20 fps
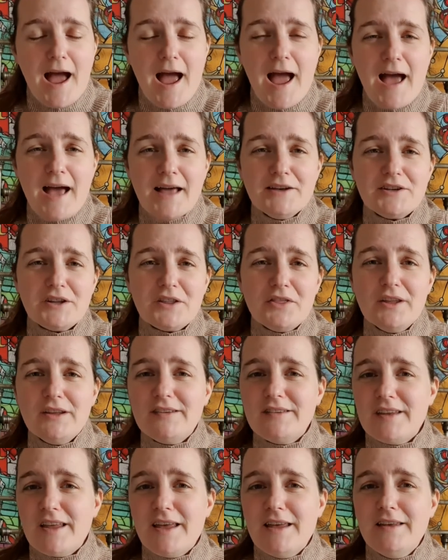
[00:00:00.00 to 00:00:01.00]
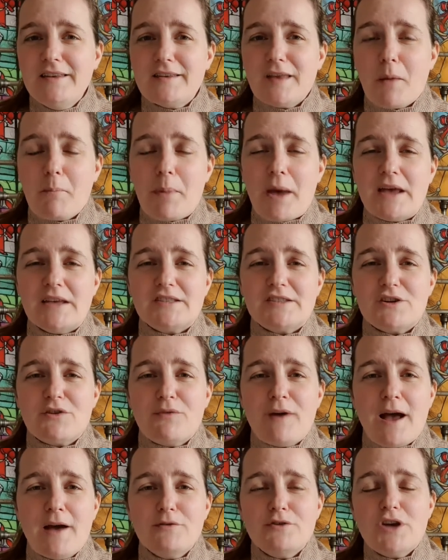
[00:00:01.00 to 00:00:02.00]
And this is based
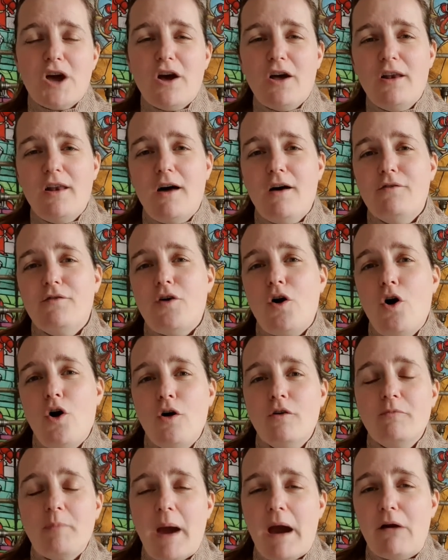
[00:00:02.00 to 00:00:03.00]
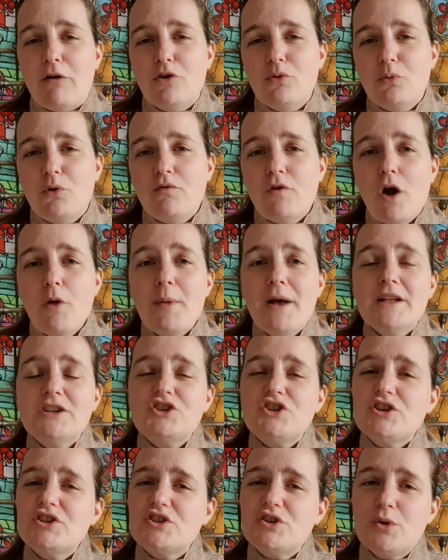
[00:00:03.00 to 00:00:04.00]
around her love of paranormal romance.
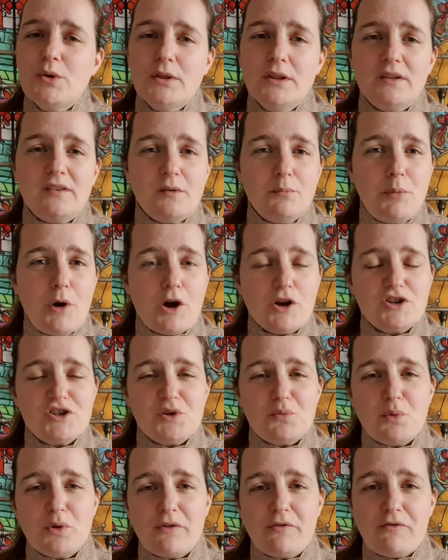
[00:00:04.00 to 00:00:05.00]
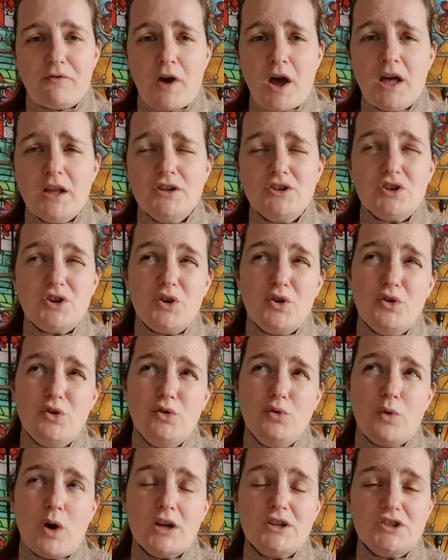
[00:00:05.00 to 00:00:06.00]
She's doing this in partnership with a friend
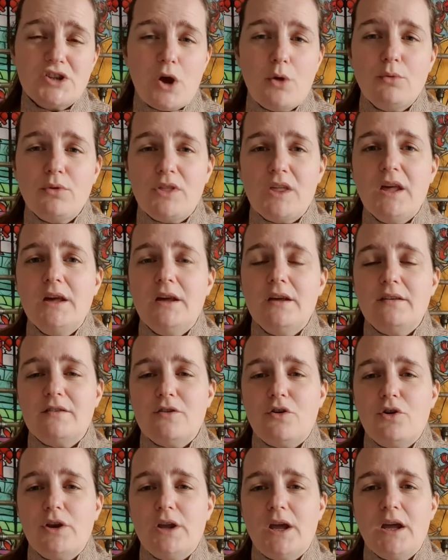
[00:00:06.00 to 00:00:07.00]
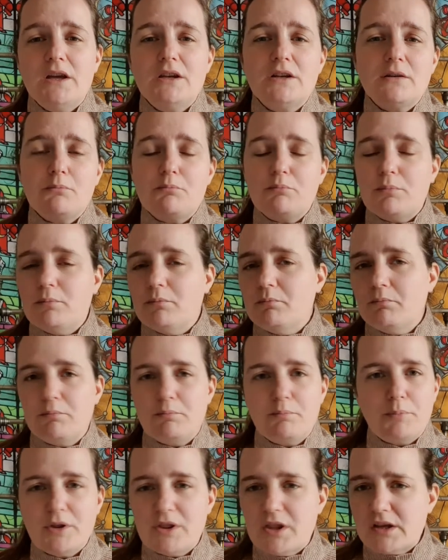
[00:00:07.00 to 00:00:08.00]
who I don't think is on here,
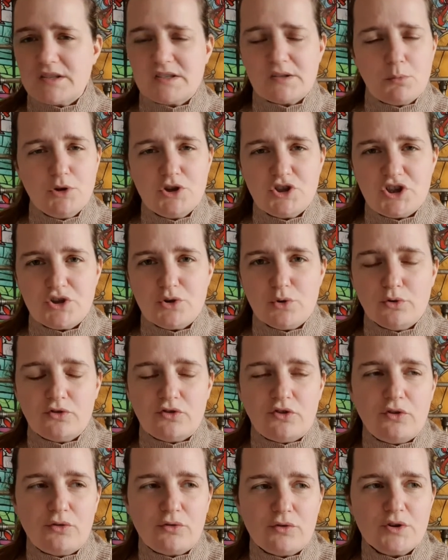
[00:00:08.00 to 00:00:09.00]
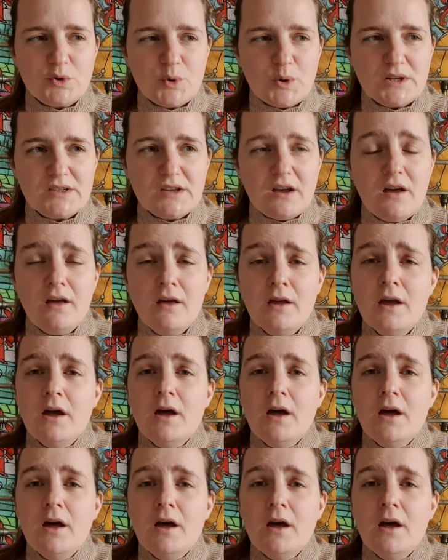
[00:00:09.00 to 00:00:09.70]
but that's someone she talks to through Twitter.